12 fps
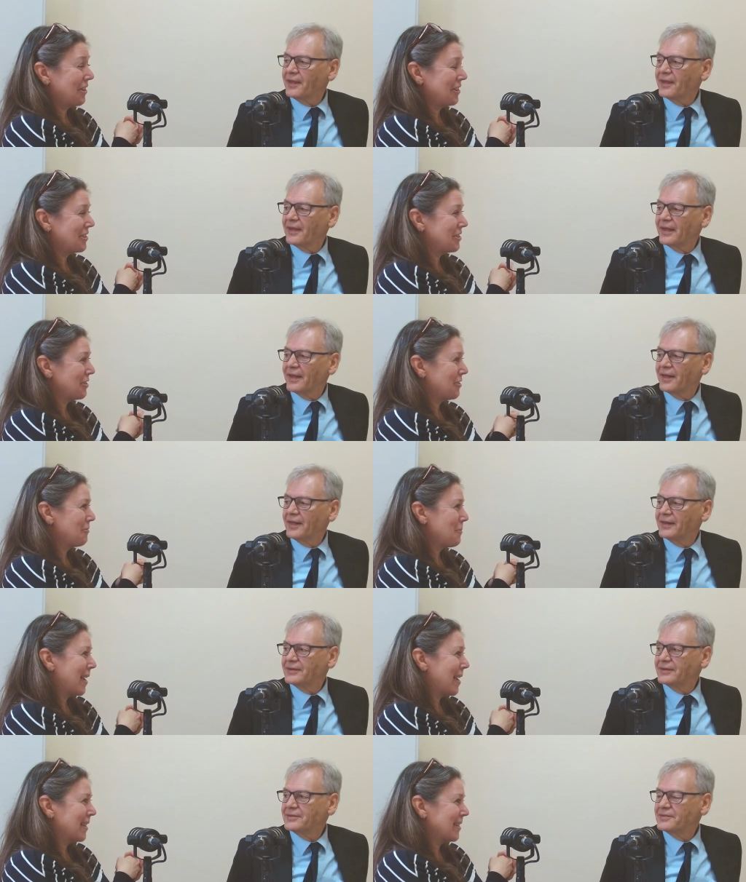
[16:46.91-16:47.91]
Speaker 1: you're going to do
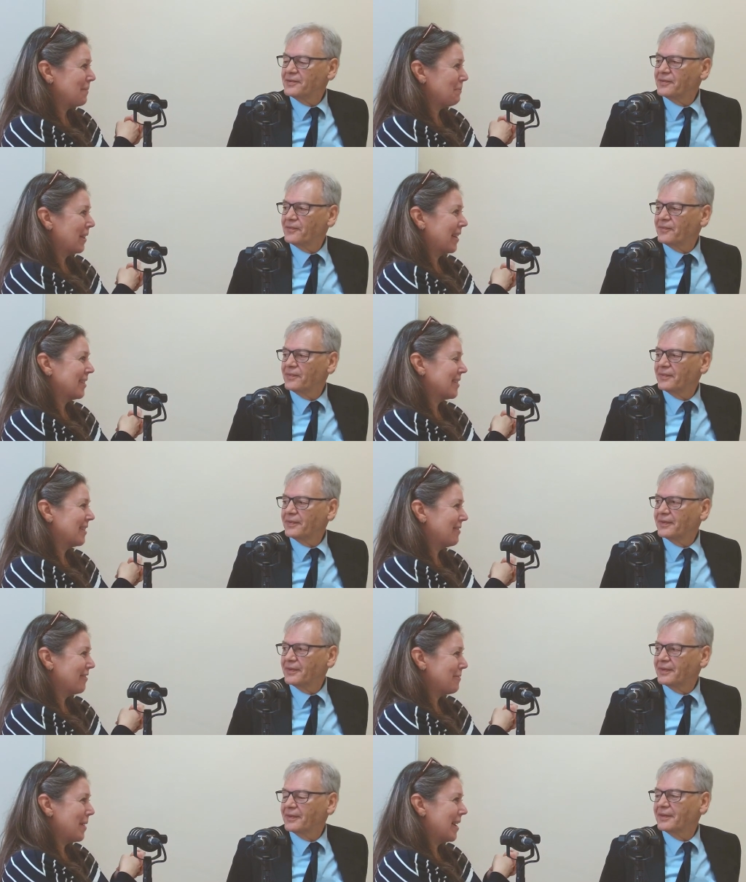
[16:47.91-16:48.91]
remains in place
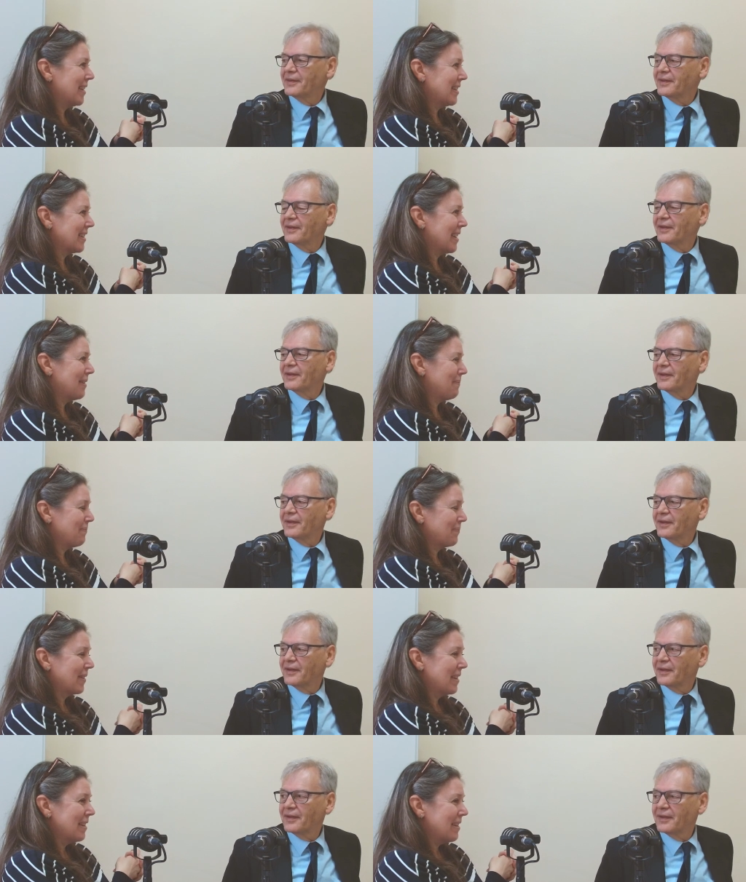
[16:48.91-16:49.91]
and remains um,
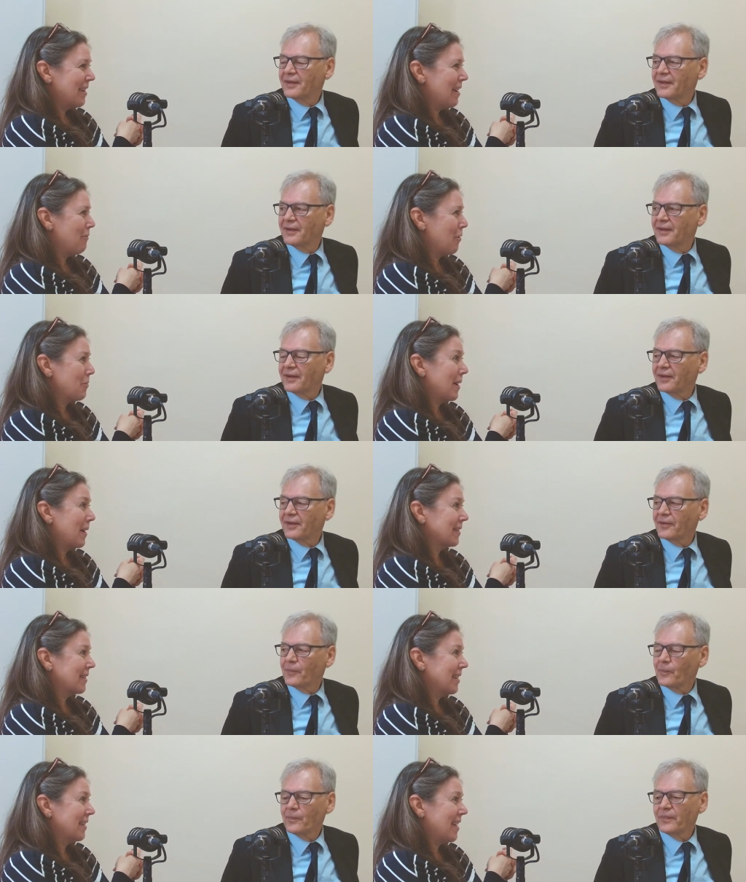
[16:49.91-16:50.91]

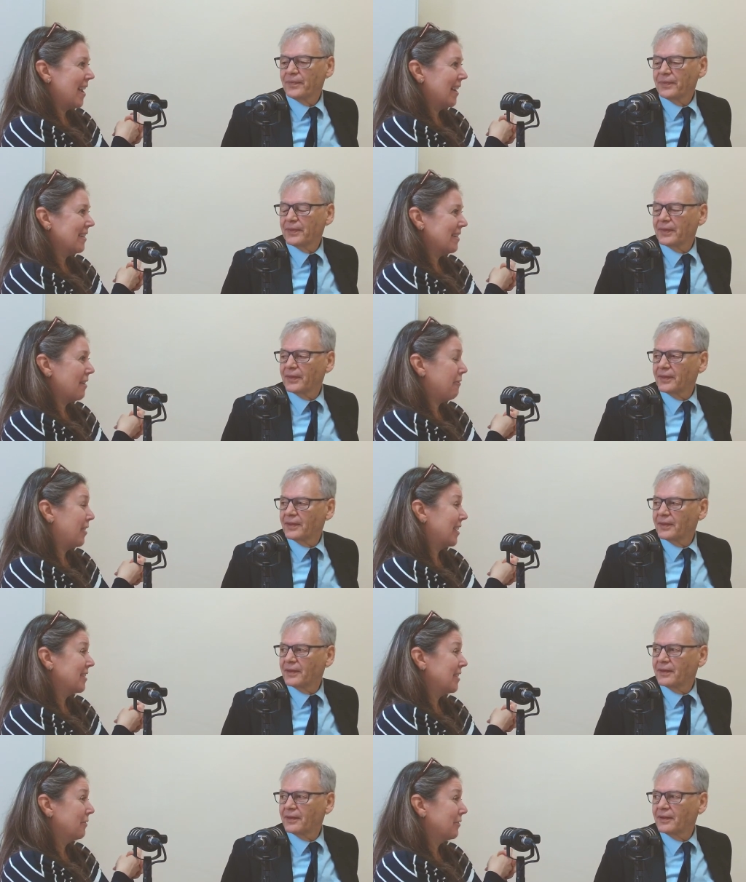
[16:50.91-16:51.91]
robust and, and
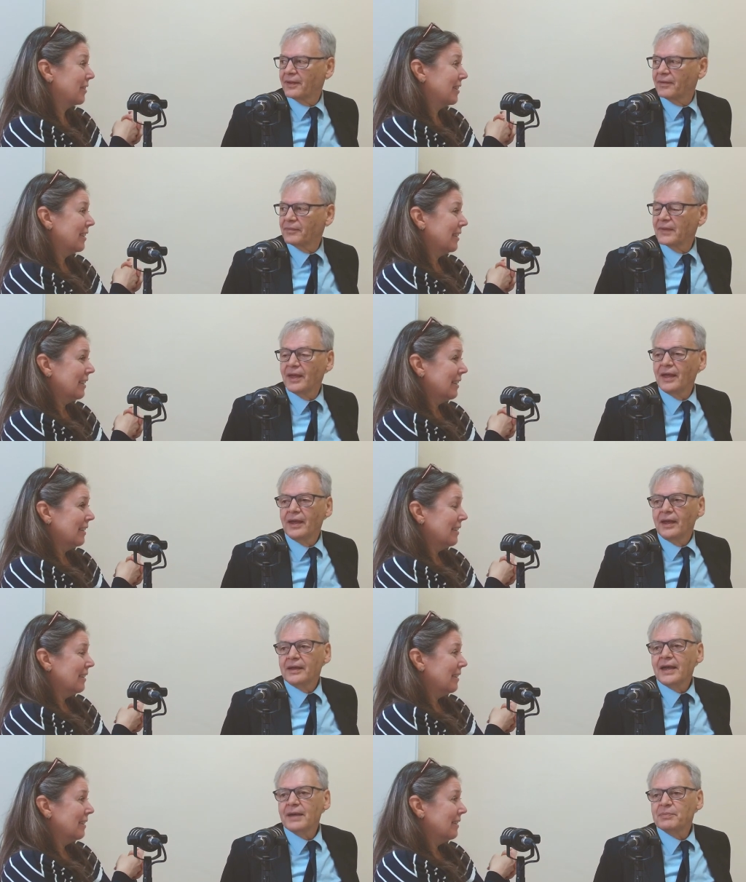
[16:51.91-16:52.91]
effective.
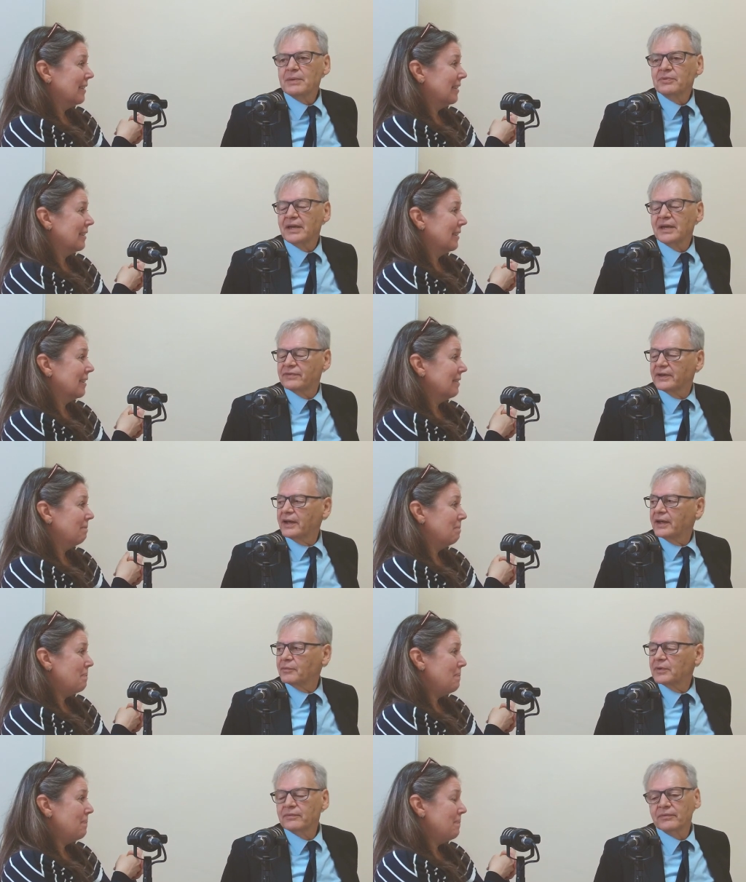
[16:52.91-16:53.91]
Speaker 2: Yeah, people keep
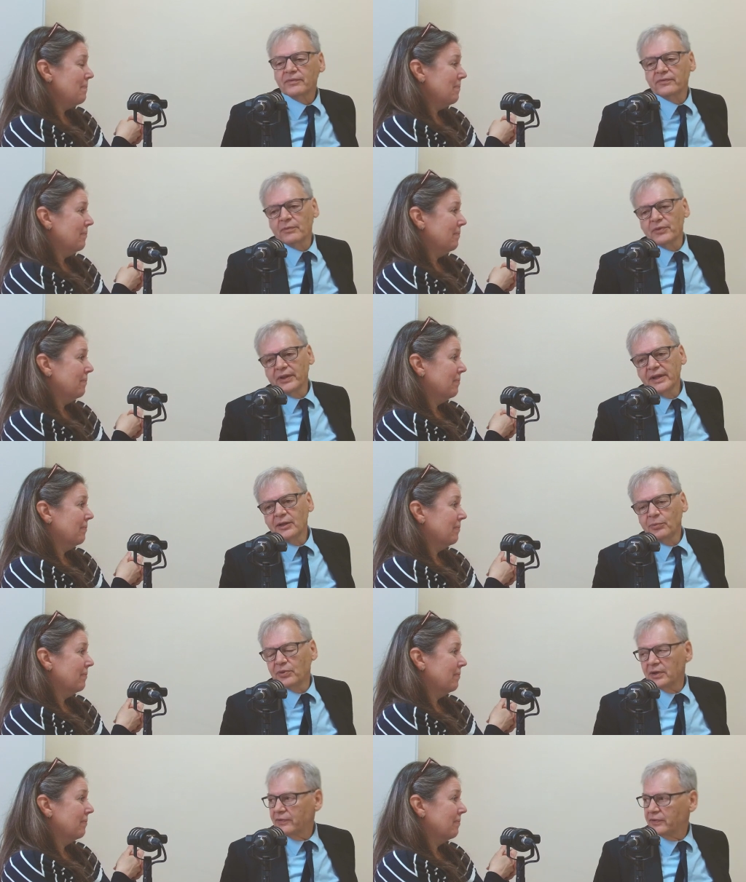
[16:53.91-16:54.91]
forgetting. I mean, from the legal
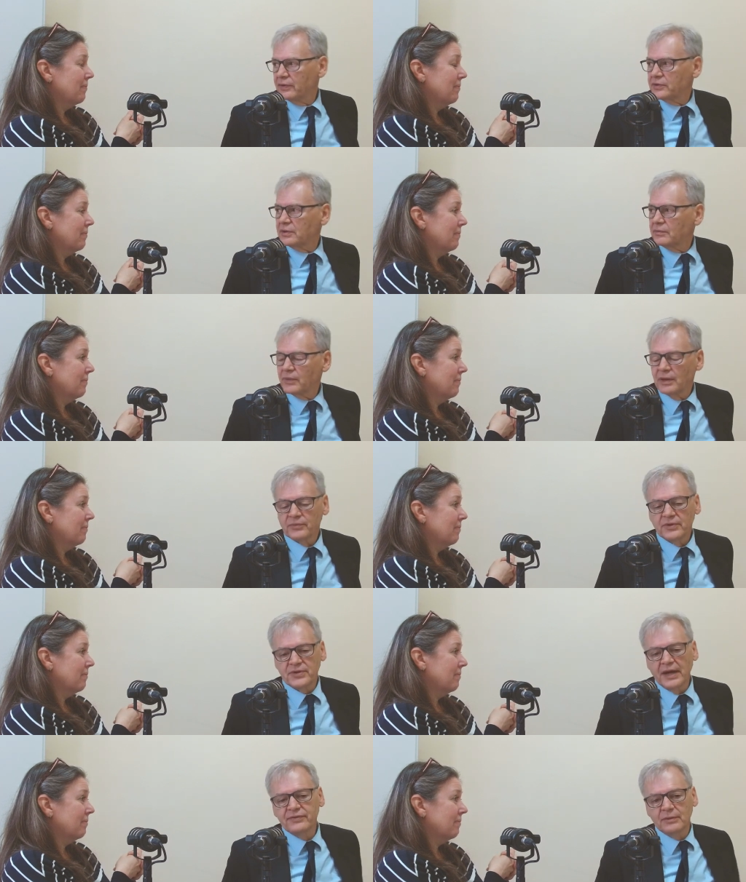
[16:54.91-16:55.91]
point of view, uh,
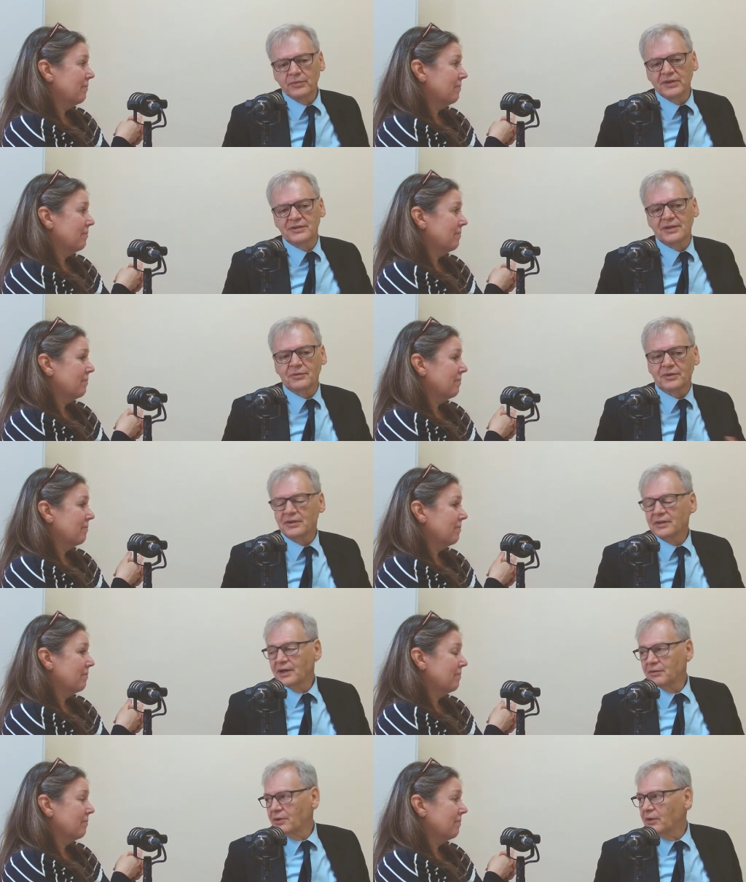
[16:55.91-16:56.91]
safety means you don't want it to
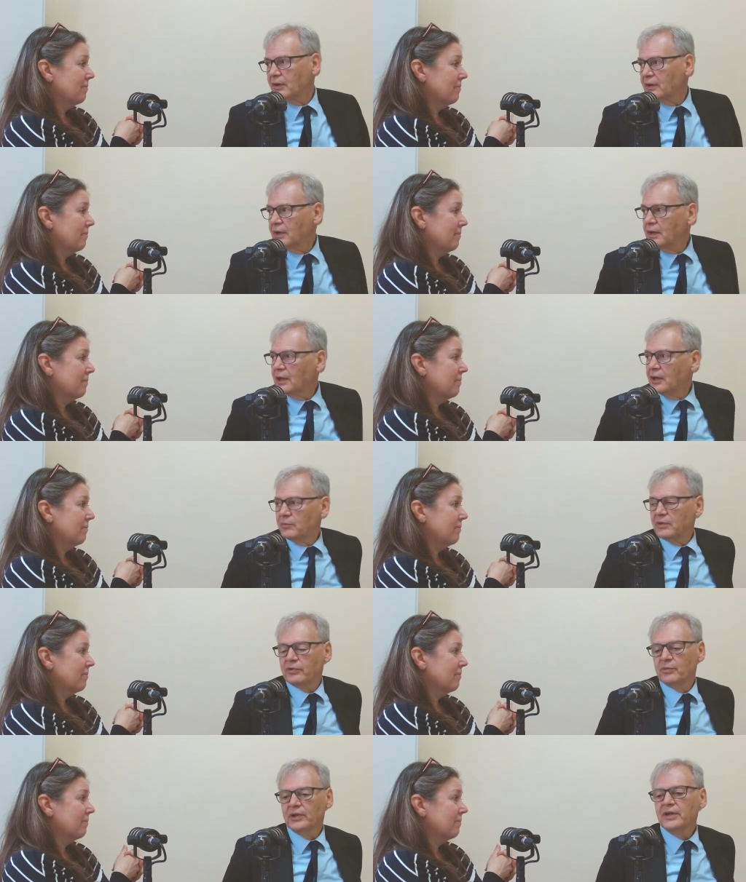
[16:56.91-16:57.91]
go wrong.
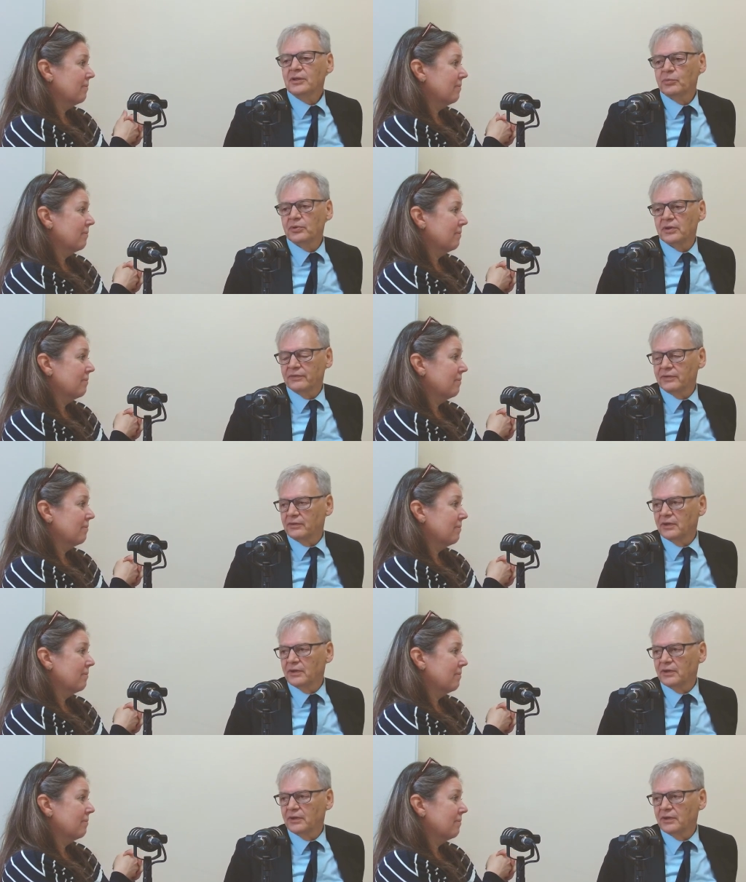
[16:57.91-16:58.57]
But from a legal point of view,